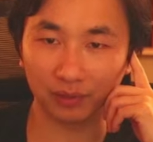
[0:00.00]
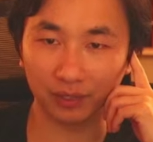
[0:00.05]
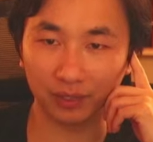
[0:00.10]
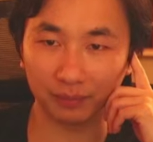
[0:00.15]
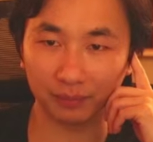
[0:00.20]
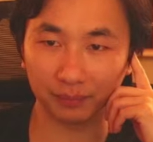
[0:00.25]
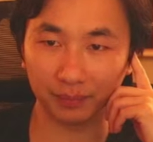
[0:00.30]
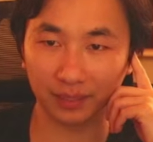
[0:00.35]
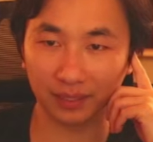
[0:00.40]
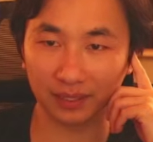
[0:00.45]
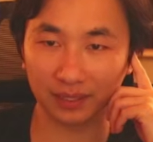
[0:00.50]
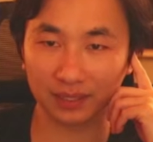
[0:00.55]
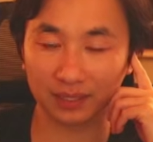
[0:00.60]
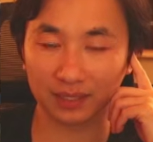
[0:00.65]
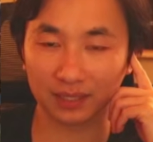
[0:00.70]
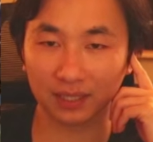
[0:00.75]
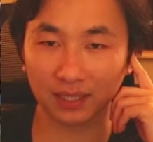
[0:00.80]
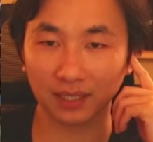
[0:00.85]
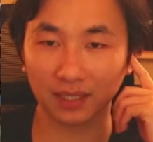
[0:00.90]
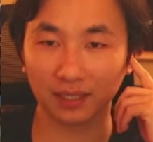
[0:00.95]
in
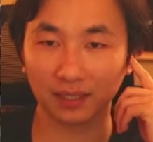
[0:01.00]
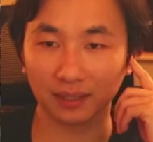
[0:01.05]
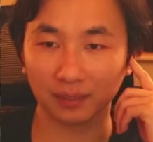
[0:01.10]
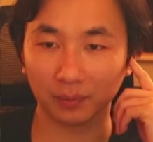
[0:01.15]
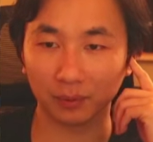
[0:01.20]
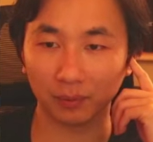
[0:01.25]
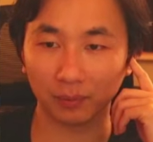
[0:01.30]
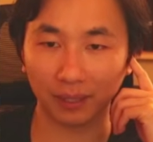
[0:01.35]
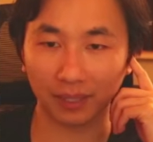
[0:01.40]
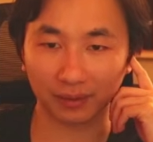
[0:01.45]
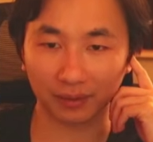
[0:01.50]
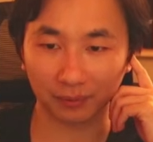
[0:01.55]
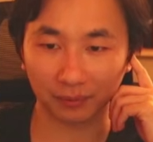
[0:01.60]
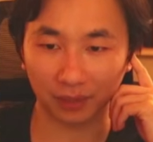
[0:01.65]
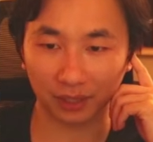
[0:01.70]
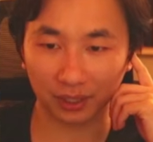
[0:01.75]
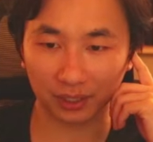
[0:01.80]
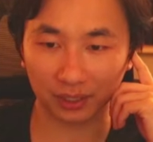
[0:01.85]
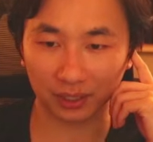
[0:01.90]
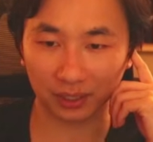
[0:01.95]
base, they pull back the
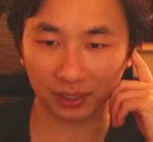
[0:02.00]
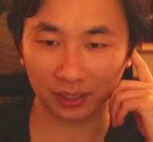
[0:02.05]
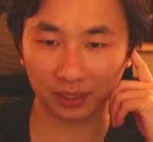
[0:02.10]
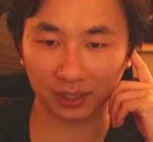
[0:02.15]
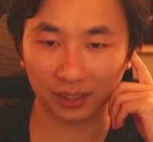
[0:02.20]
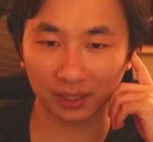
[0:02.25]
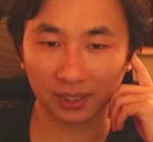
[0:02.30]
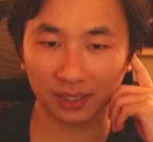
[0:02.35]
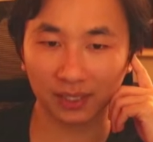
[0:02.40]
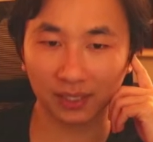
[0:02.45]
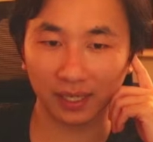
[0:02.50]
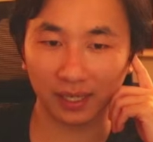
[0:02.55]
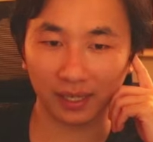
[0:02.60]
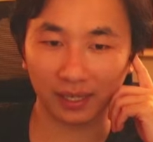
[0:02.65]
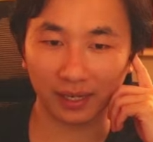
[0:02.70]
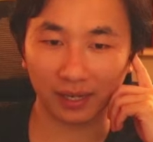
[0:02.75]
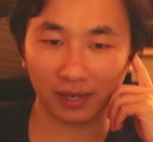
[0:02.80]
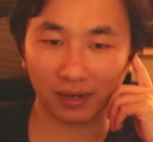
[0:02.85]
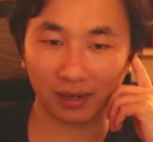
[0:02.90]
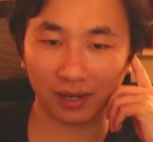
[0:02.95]
Watcher, and
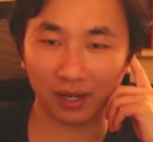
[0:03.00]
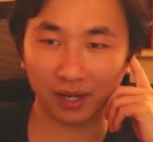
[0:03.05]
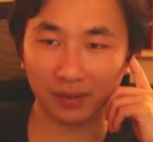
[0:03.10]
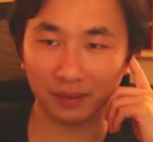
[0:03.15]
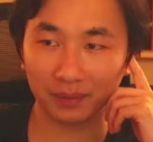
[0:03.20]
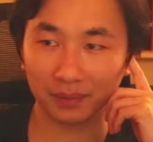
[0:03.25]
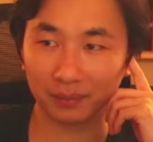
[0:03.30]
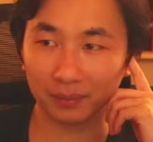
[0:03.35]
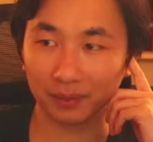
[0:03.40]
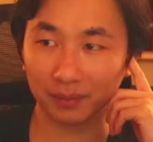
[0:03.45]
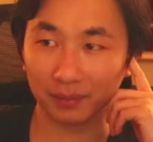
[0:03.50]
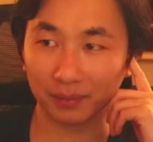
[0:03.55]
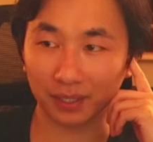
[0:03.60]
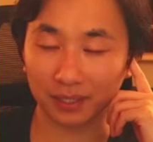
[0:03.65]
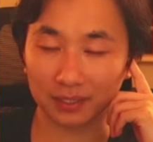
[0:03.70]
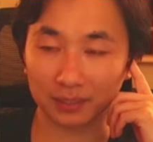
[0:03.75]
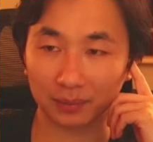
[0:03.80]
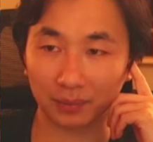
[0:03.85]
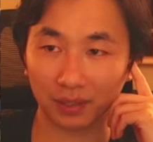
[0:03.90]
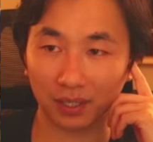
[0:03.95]
now I'm in a pretty bad
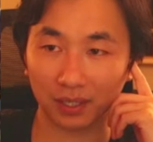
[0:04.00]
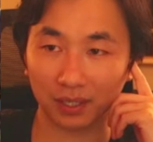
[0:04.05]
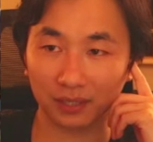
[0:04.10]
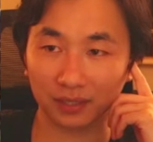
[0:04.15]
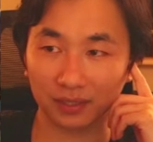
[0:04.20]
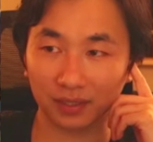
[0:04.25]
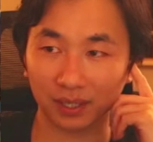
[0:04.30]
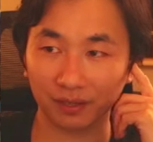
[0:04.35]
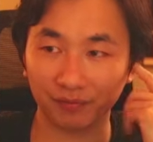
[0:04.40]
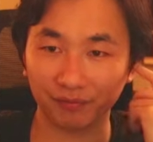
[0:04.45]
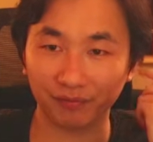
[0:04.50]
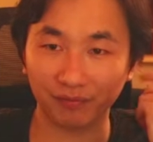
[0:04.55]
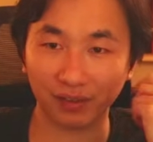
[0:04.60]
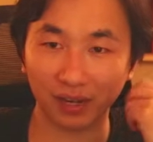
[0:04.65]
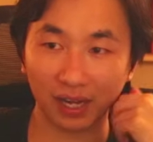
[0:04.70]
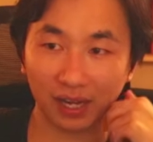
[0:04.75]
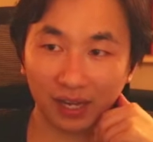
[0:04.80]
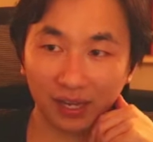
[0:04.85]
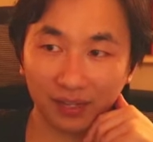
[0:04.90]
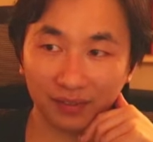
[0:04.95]
spot. They're at
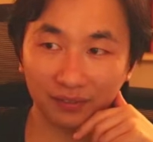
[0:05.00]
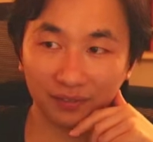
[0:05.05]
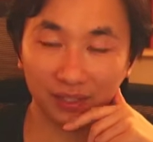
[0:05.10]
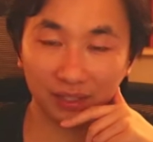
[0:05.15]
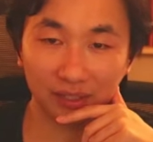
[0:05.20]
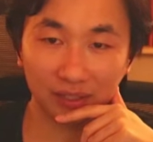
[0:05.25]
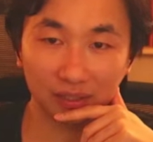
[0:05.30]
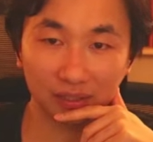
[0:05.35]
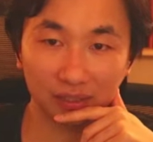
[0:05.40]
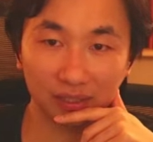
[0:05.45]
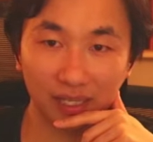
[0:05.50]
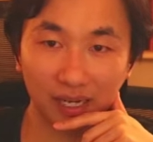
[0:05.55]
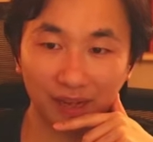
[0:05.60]
5. I